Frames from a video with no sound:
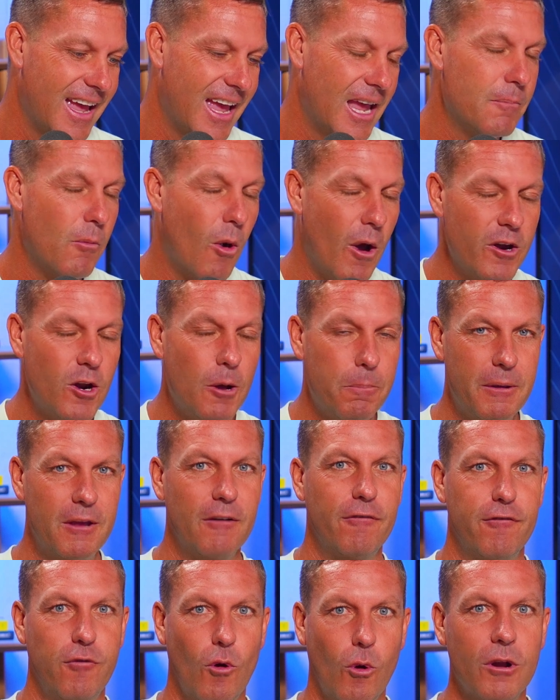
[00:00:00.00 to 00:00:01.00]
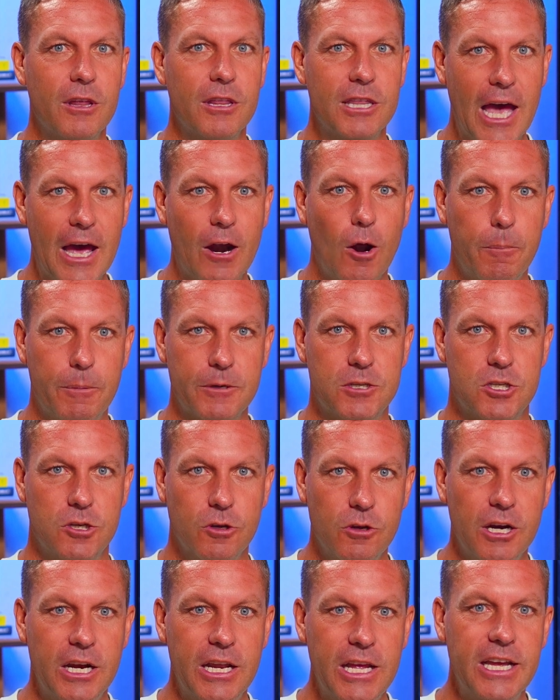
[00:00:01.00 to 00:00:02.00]
He might not be afforded that
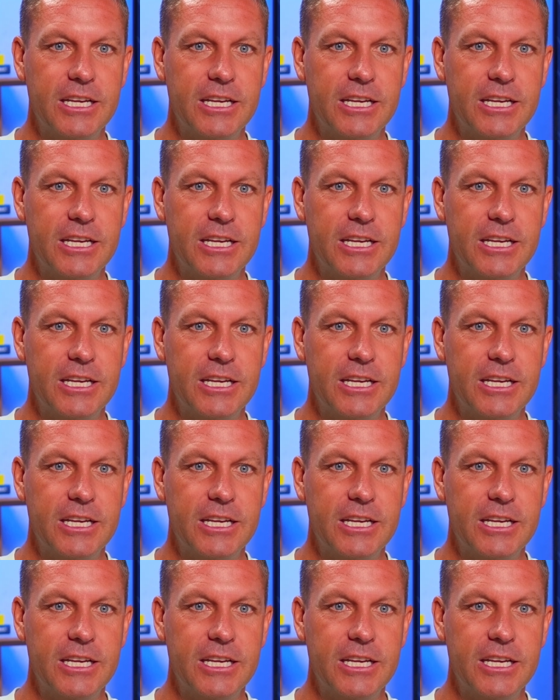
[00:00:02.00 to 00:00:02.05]
opportunity.